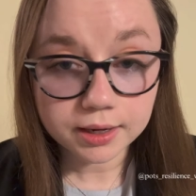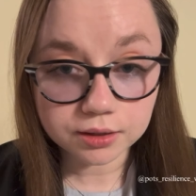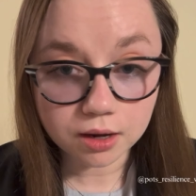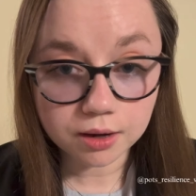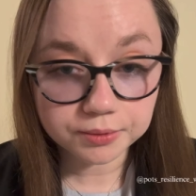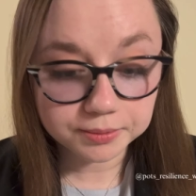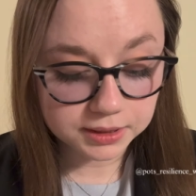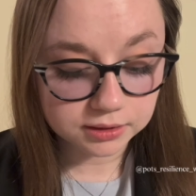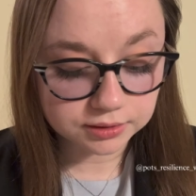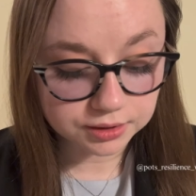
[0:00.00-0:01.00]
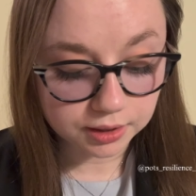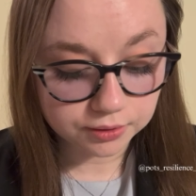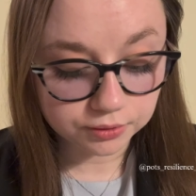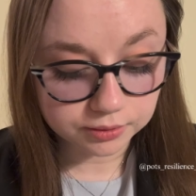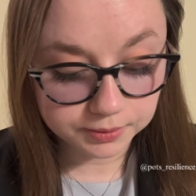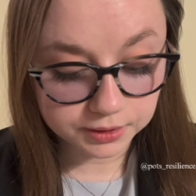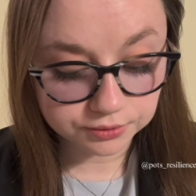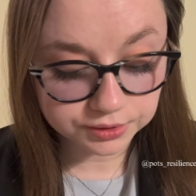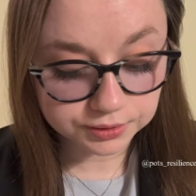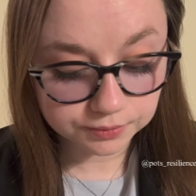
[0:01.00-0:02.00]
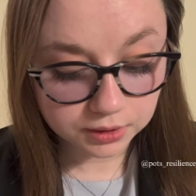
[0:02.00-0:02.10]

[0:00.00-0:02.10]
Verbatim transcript: and not repeat the cycle of abuse.